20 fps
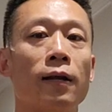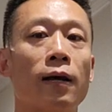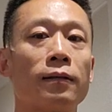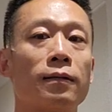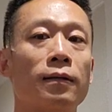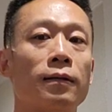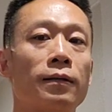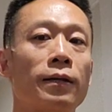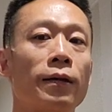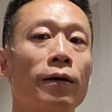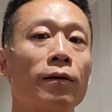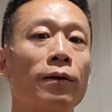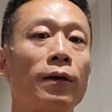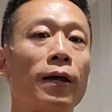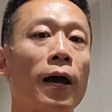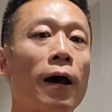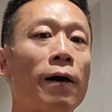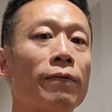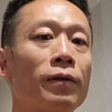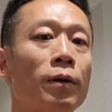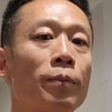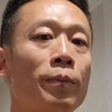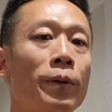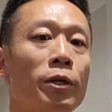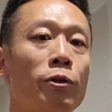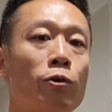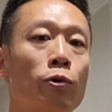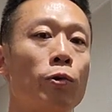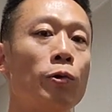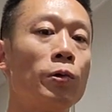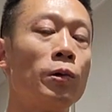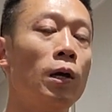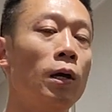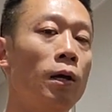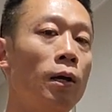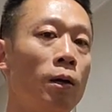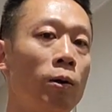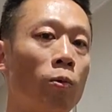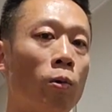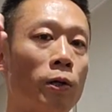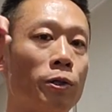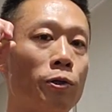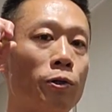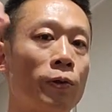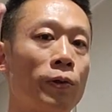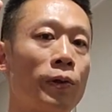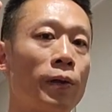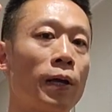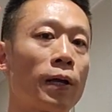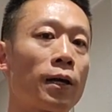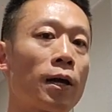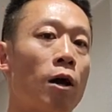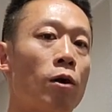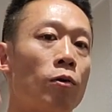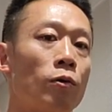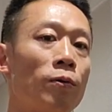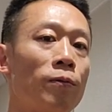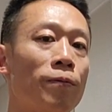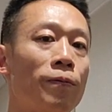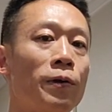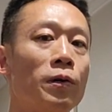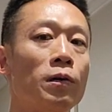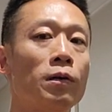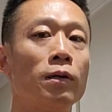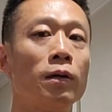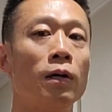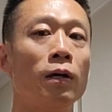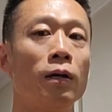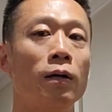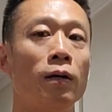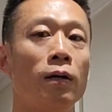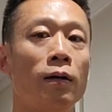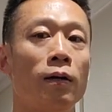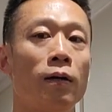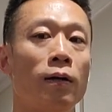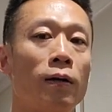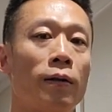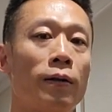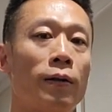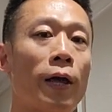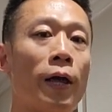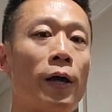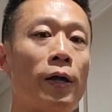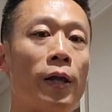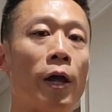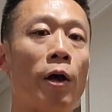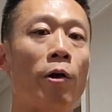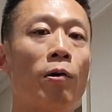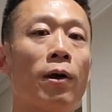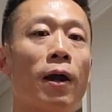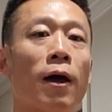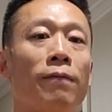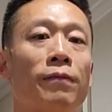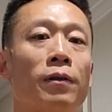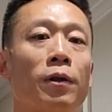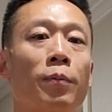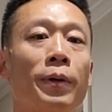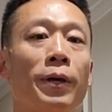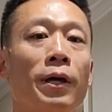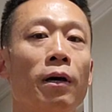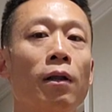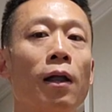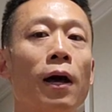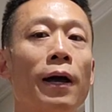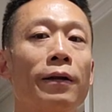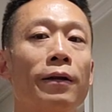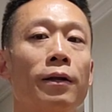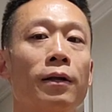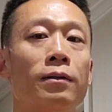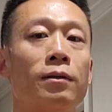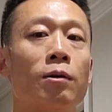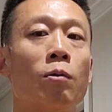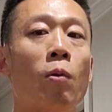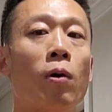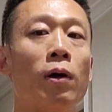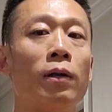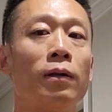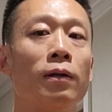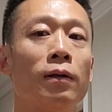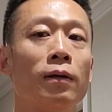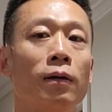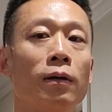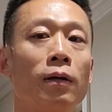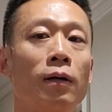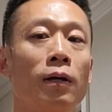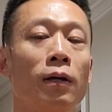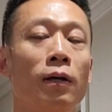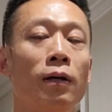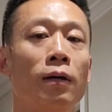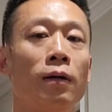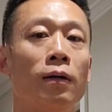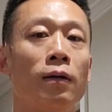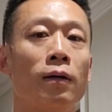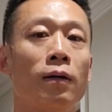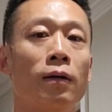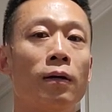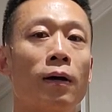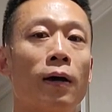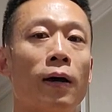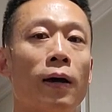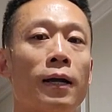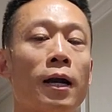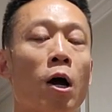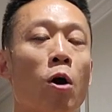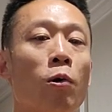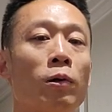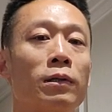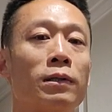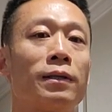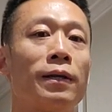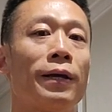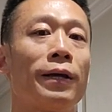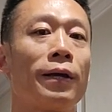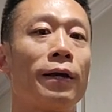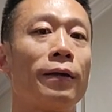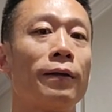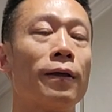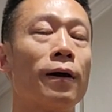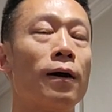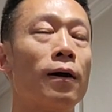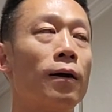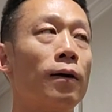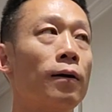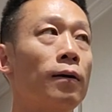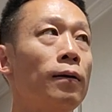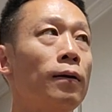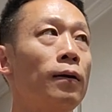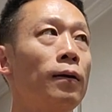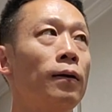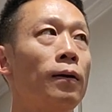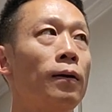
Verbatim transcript: necessarily have to be true. What you think, how you feel, they, they would have to be aligned into one. And I was thinking that